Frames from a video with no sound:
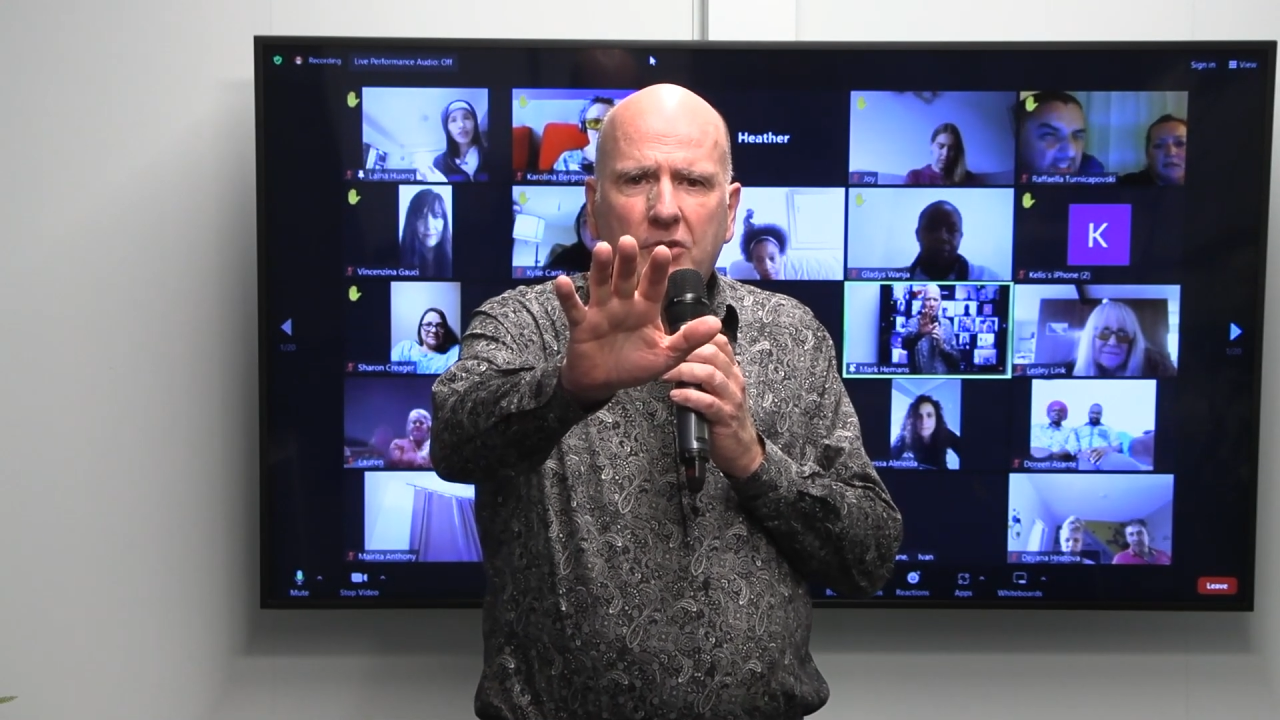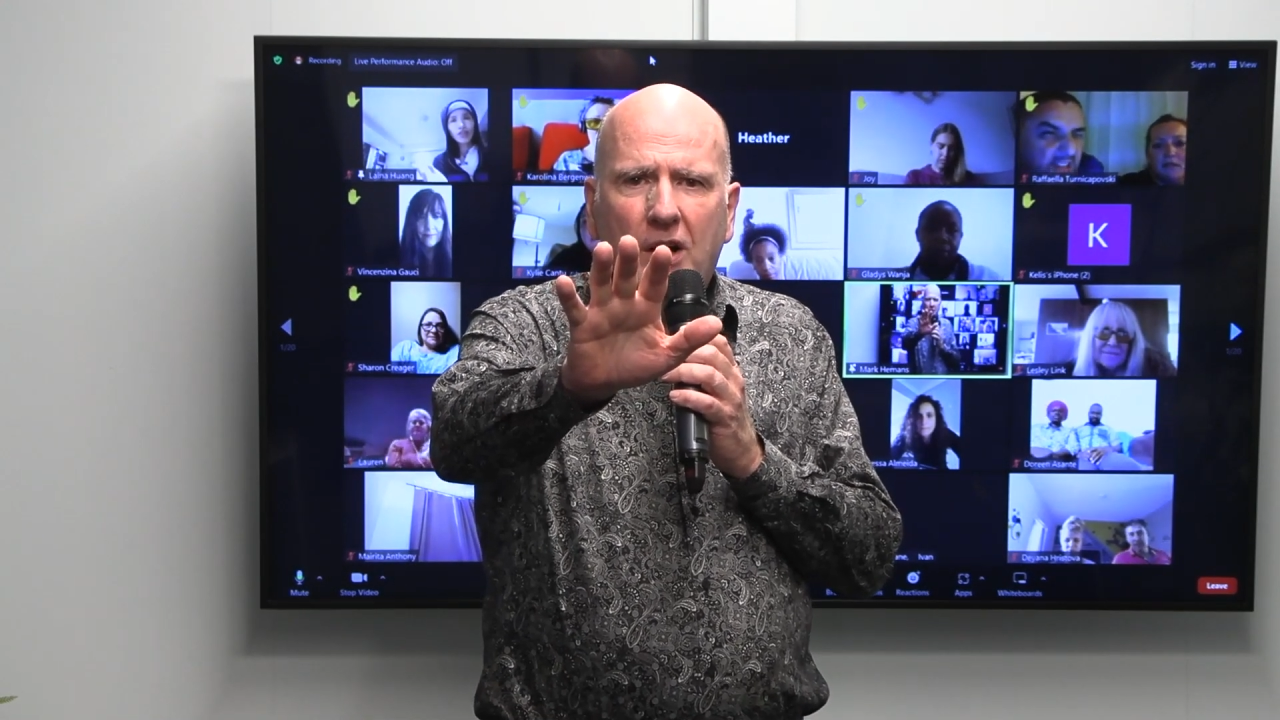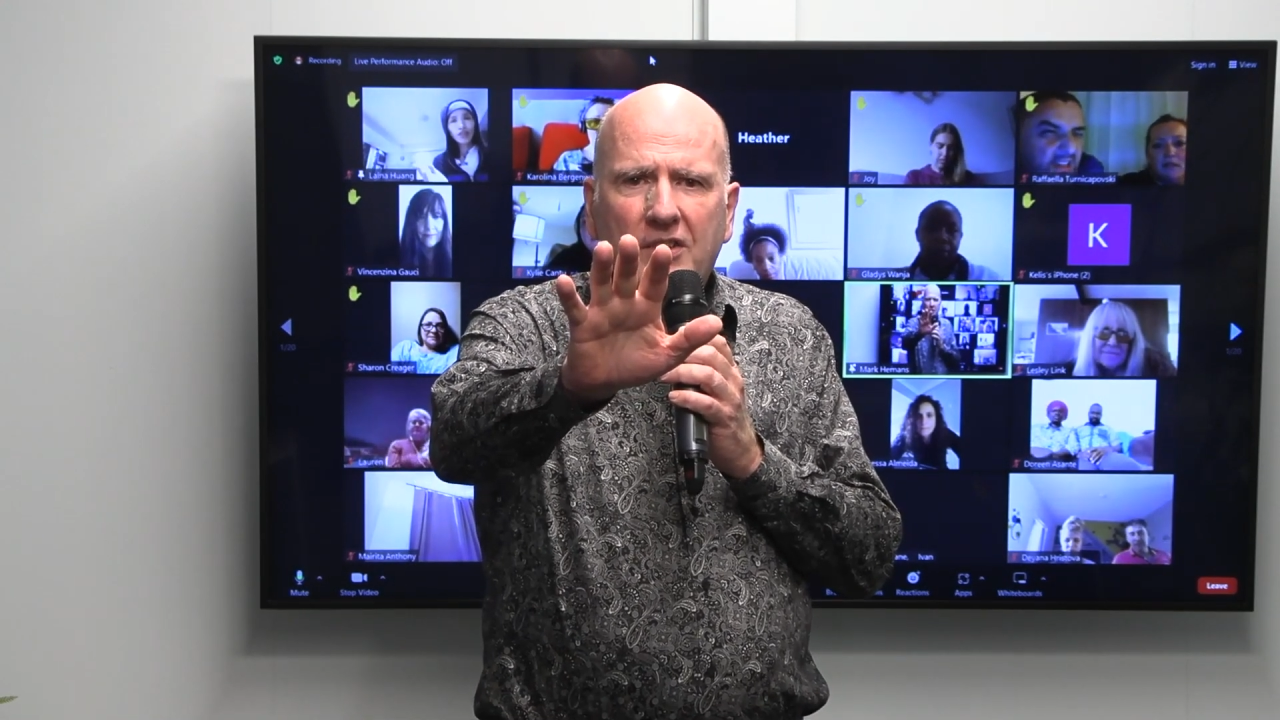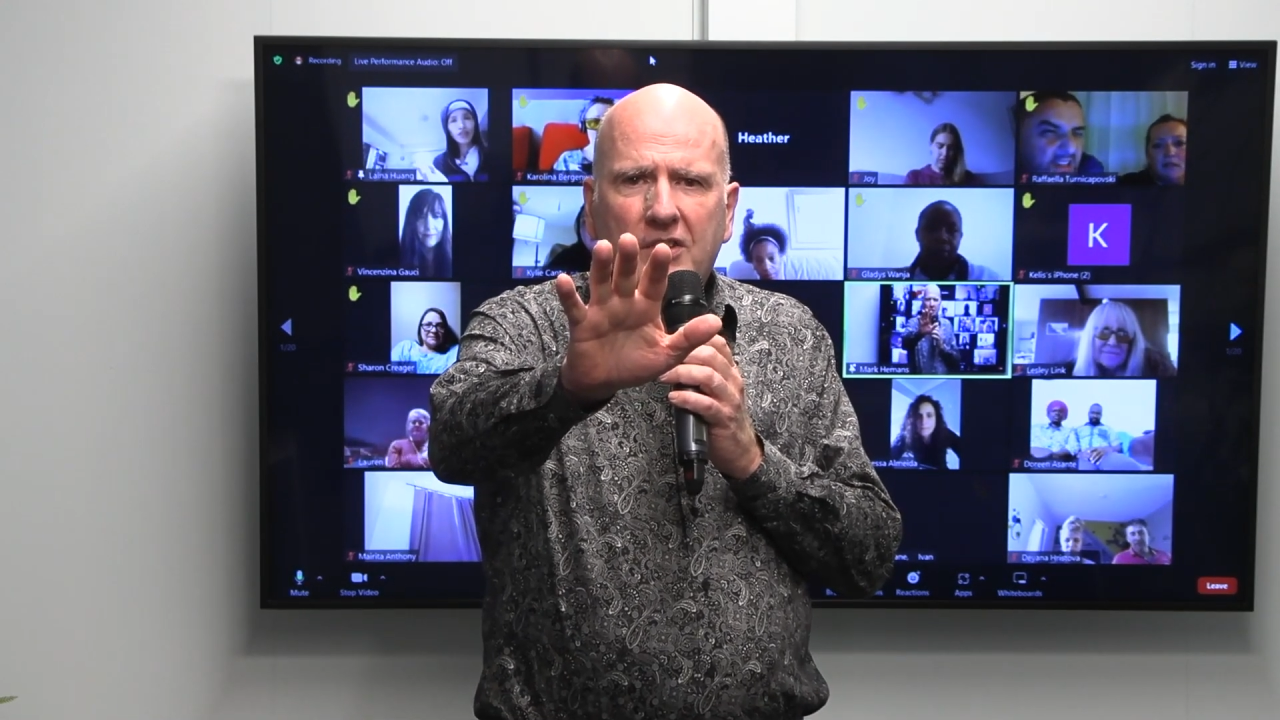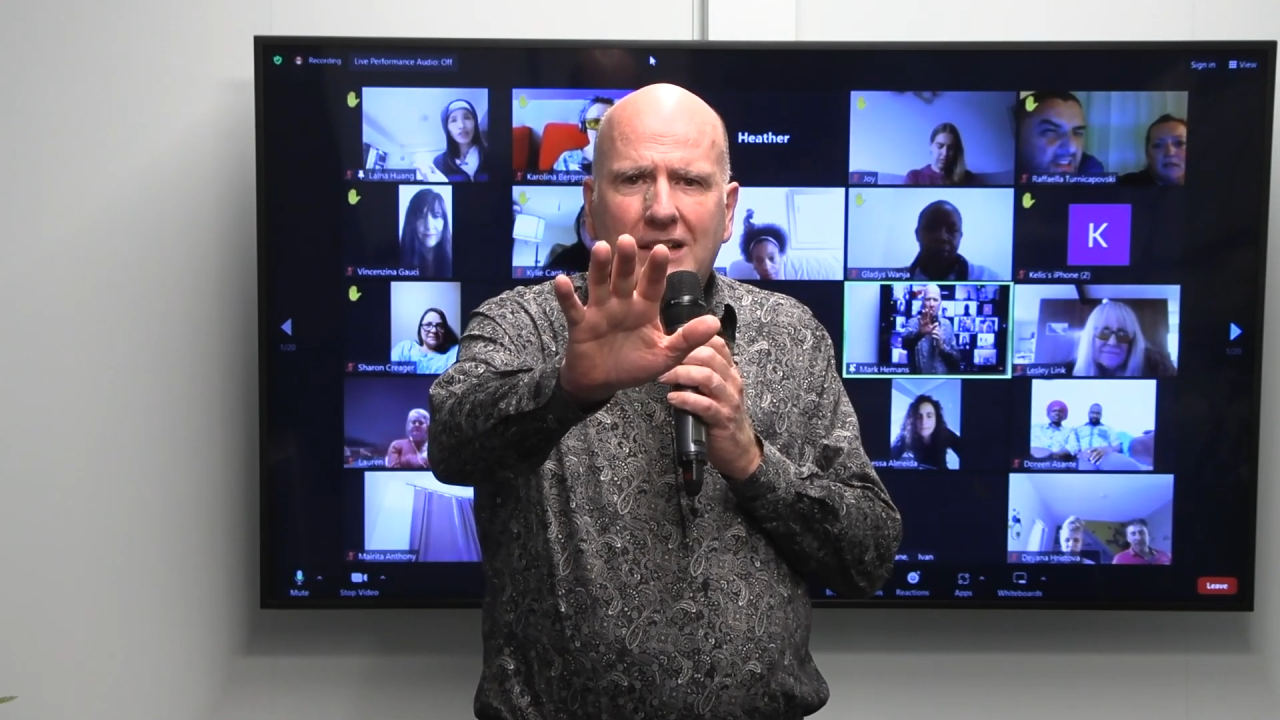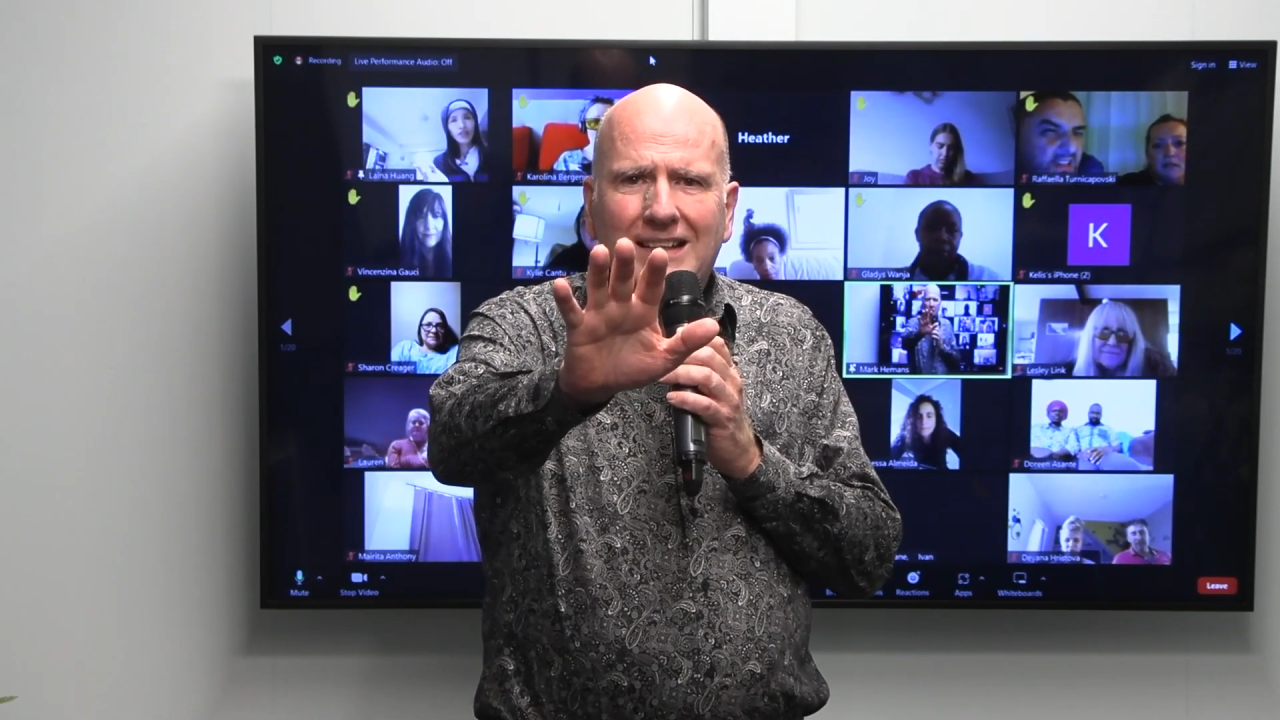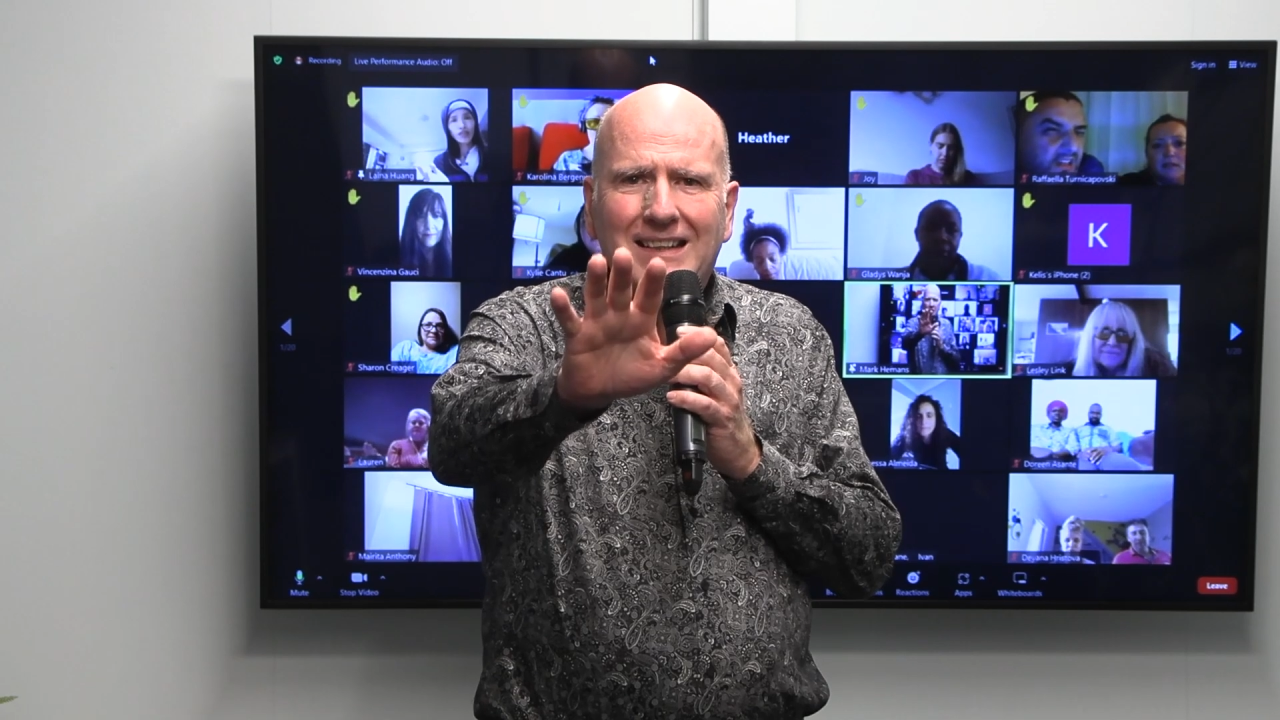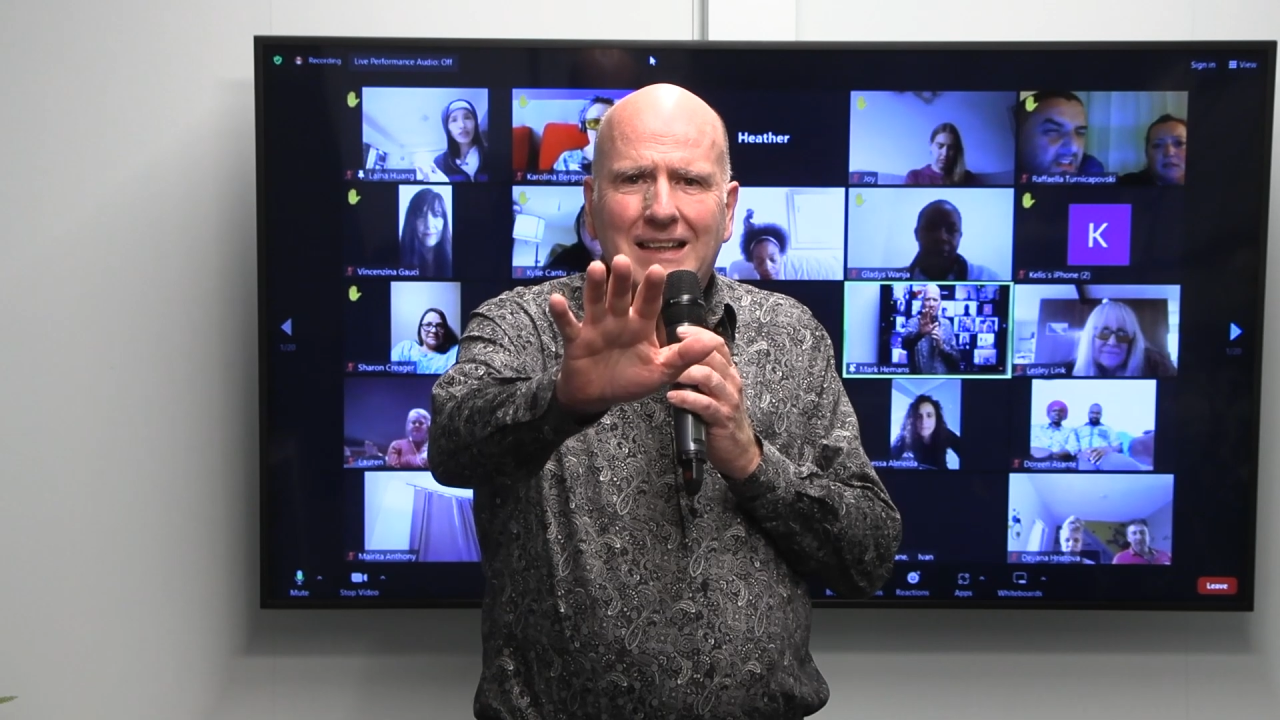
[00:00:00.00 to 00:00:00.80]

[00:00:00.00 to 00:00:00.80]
Christ like a